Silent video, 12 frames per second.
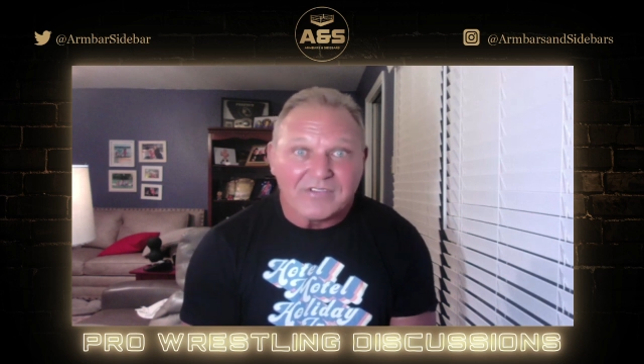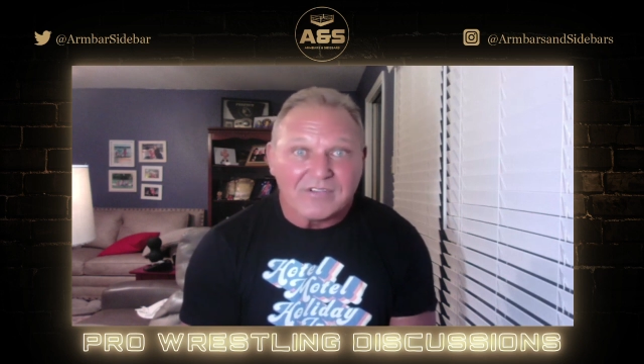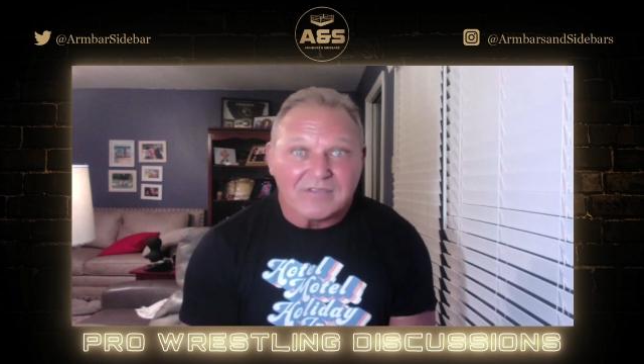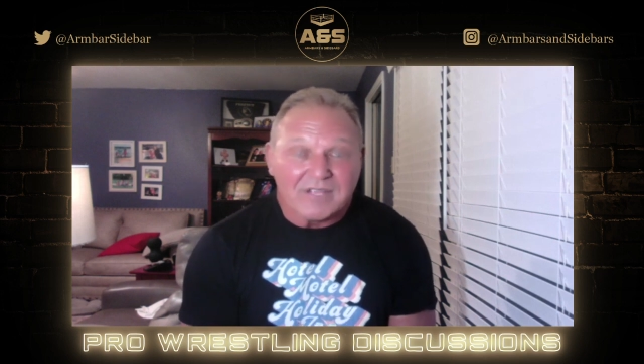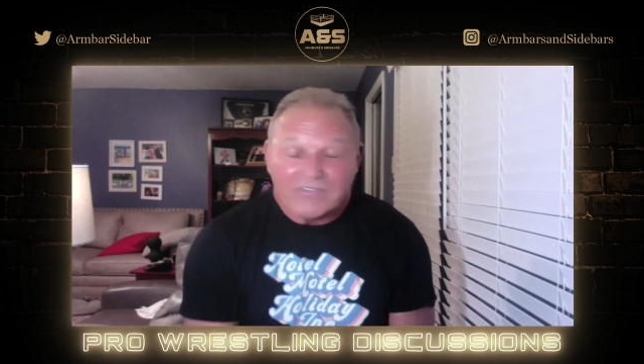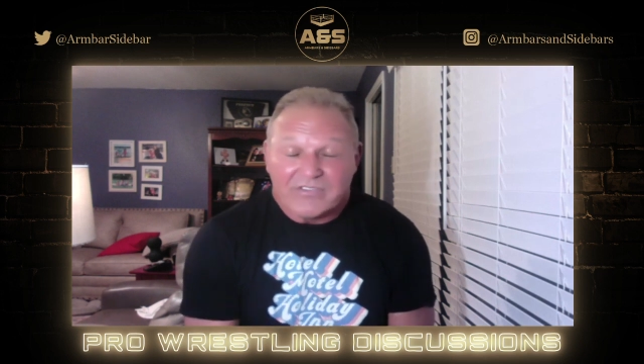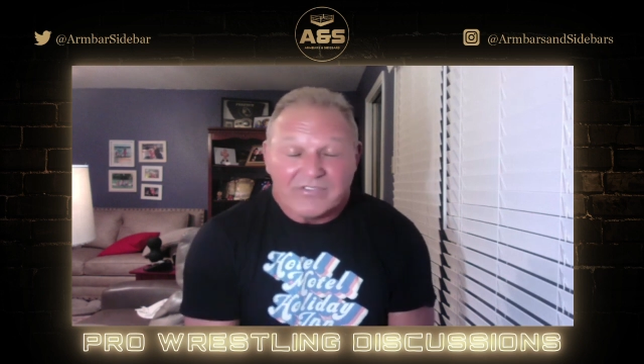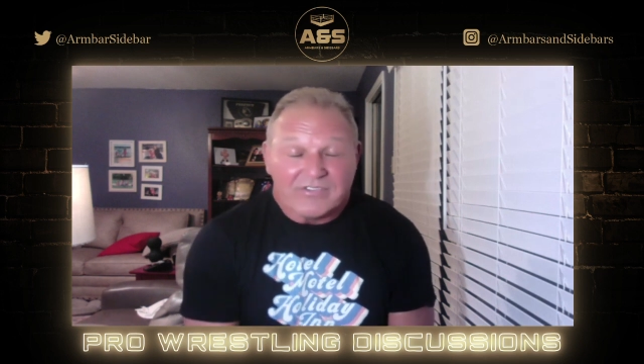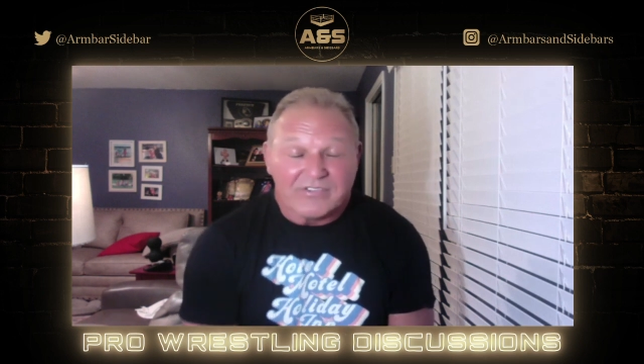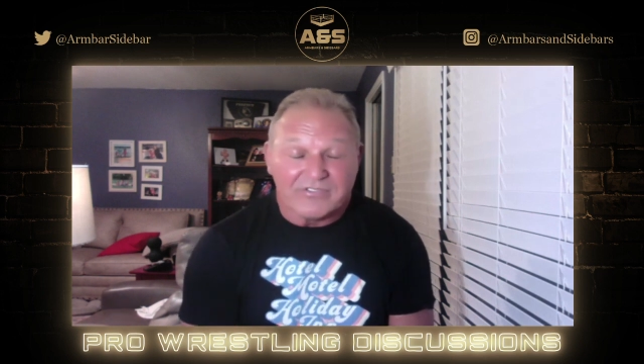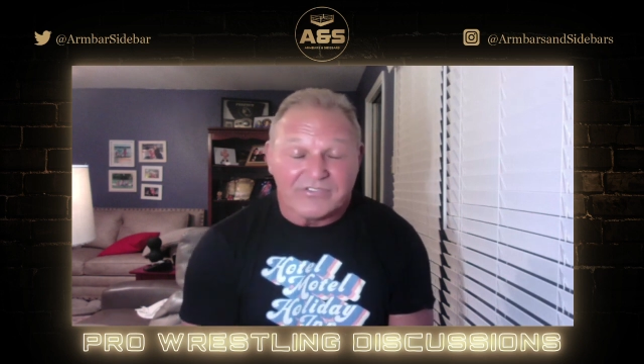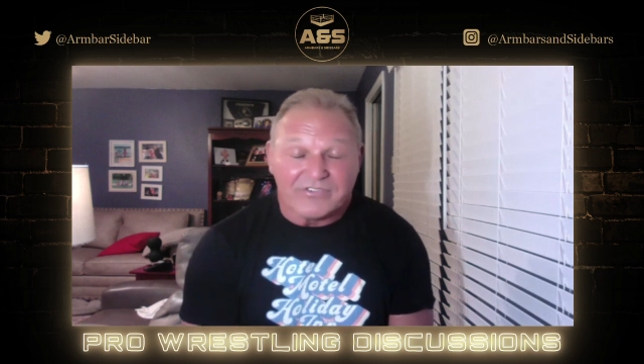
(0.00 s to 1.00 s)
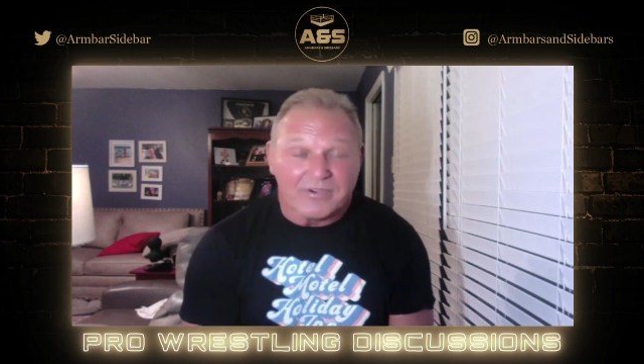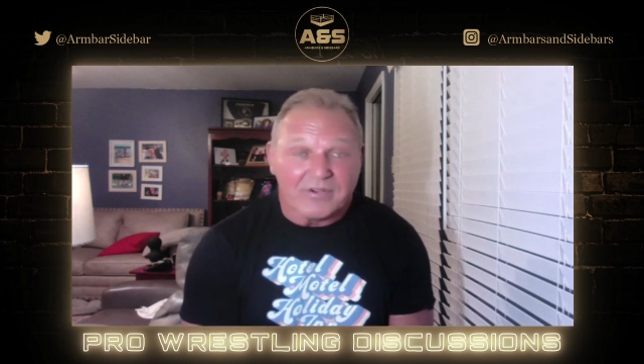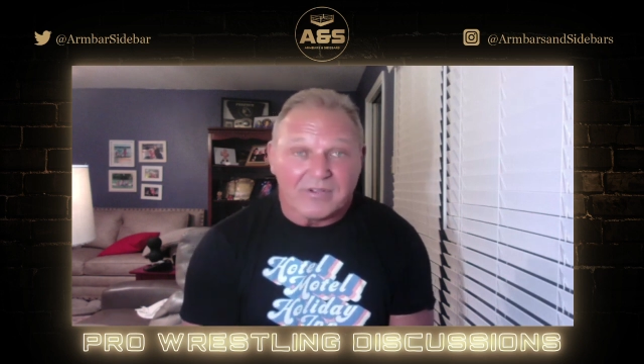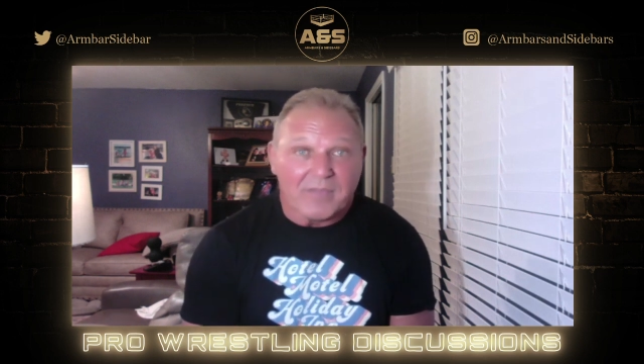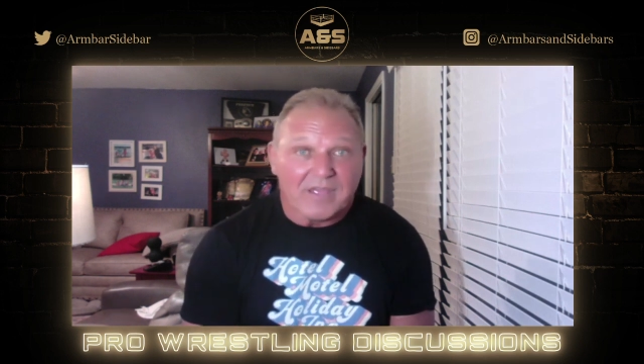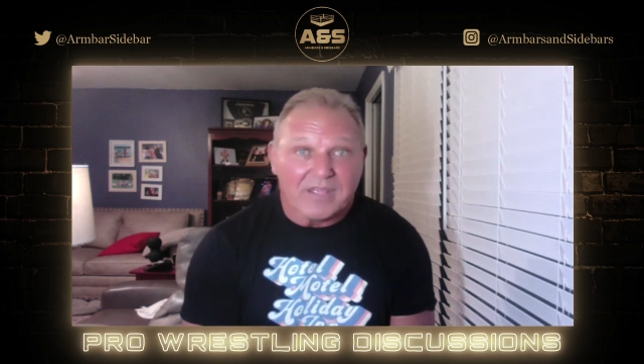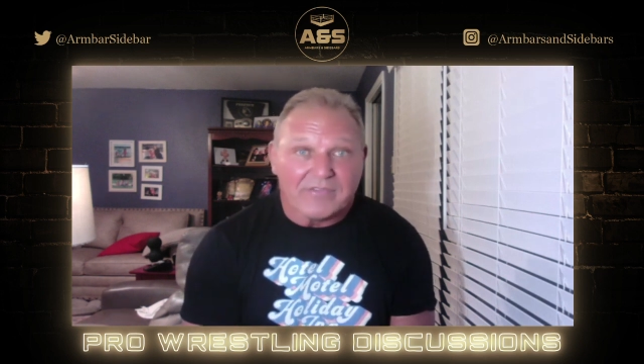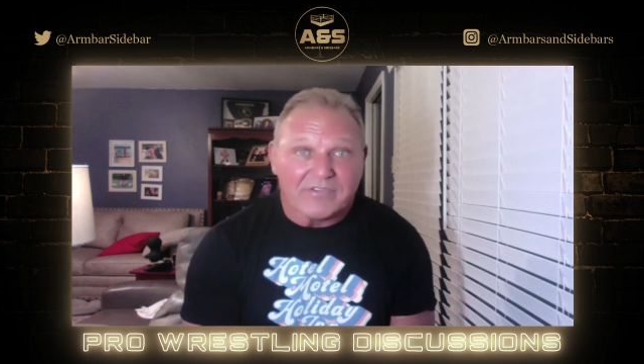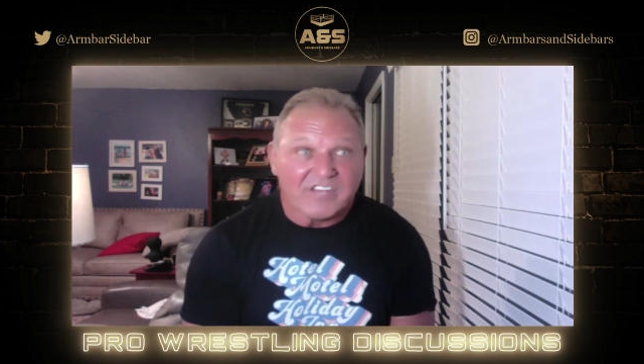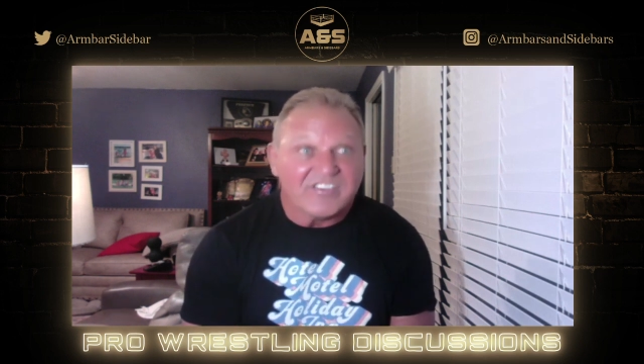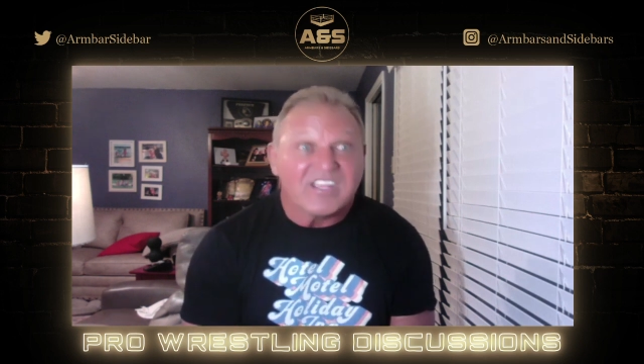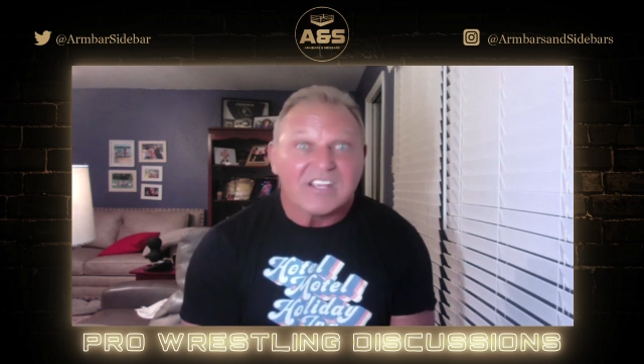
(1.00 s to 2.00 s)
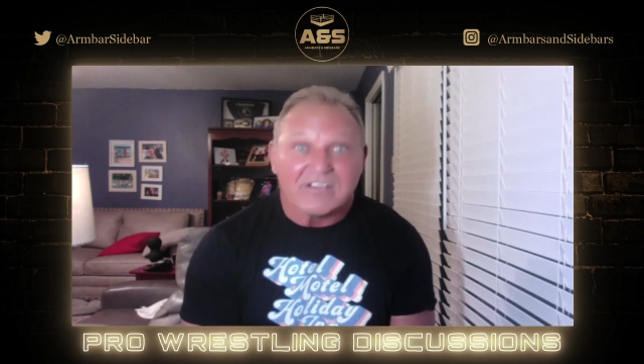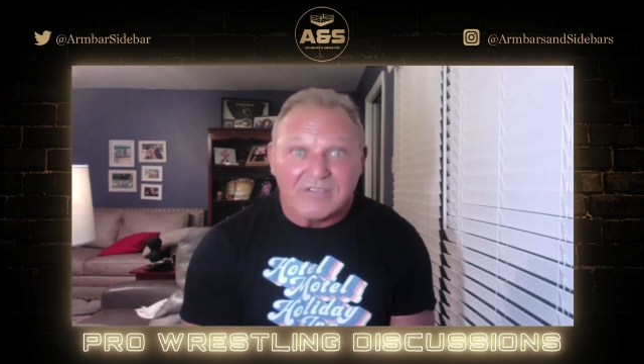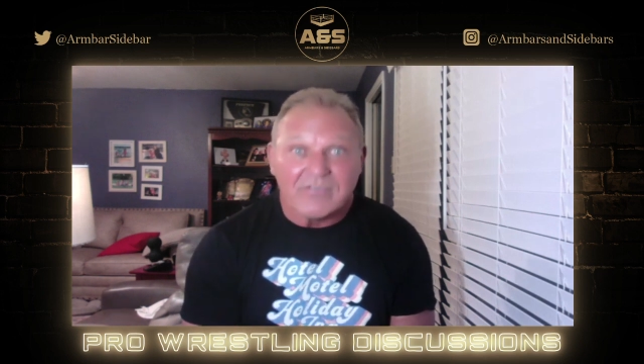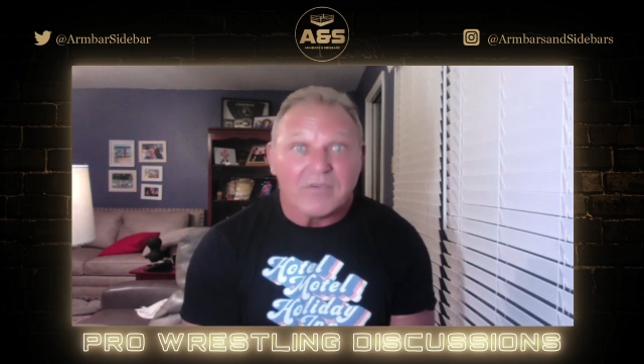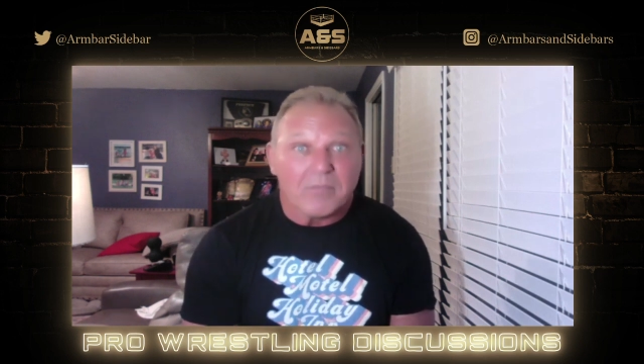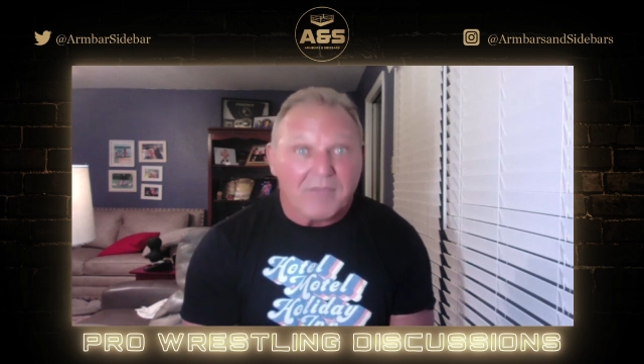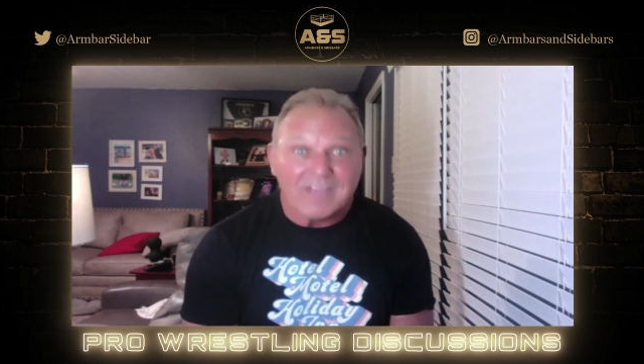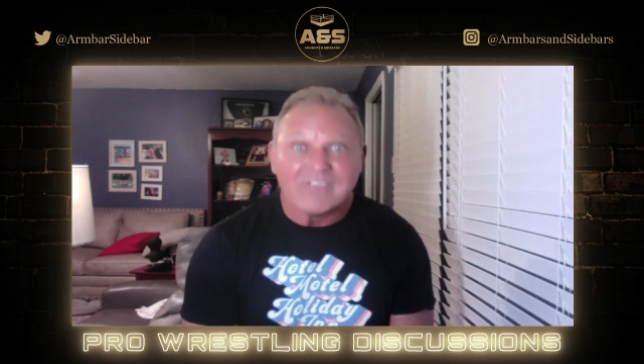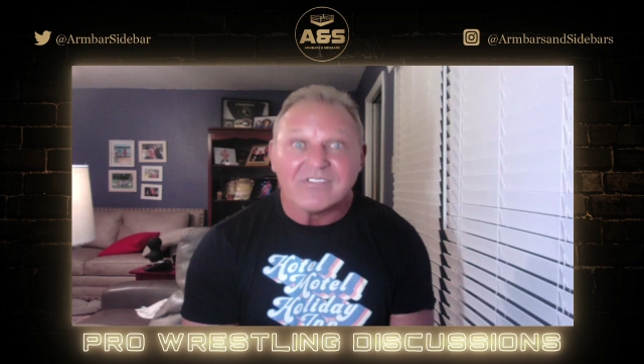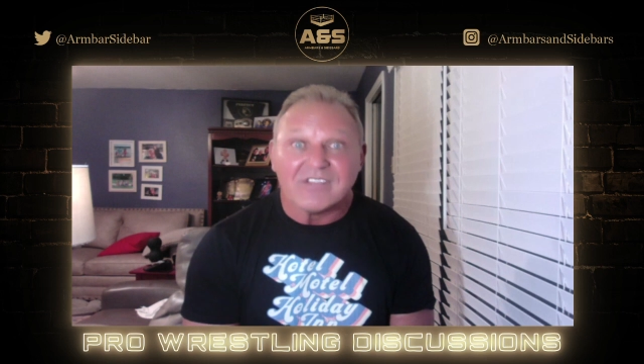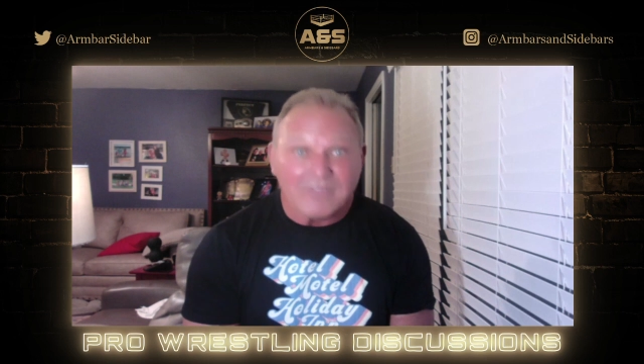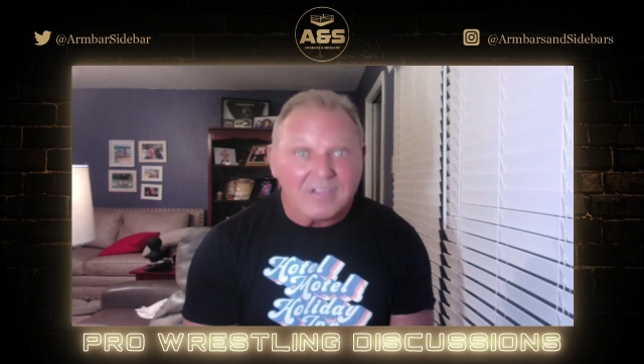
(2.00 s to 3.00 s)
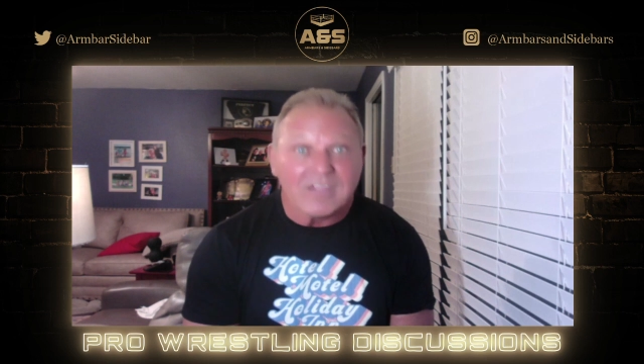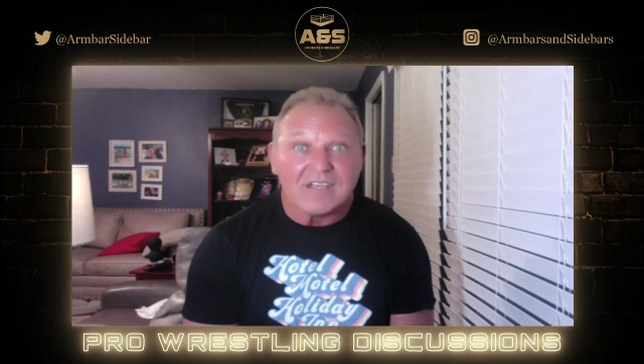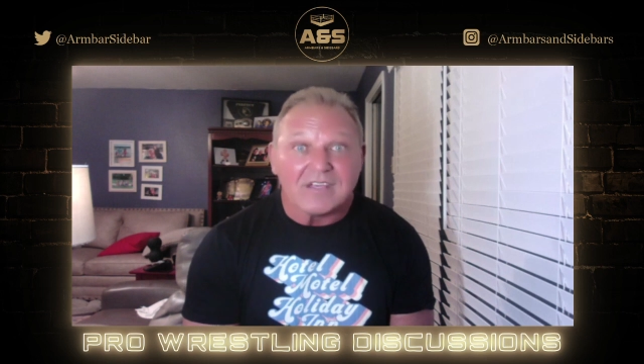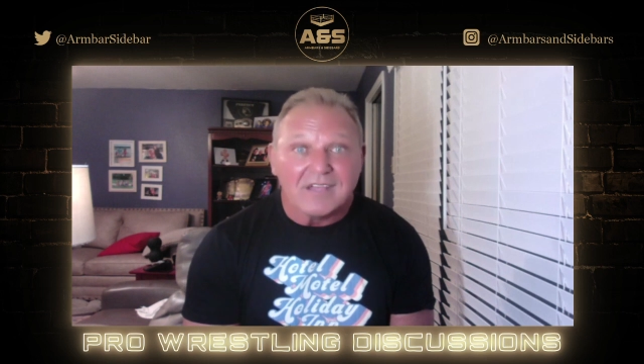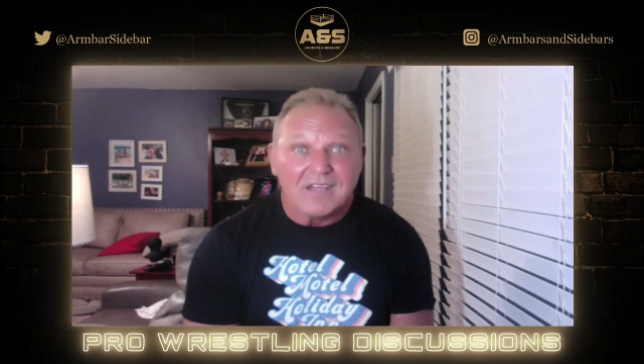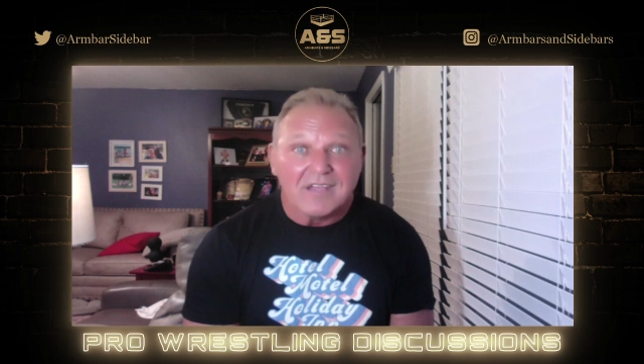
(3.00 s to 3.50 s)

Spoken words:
and it's an addictive, amazing thing.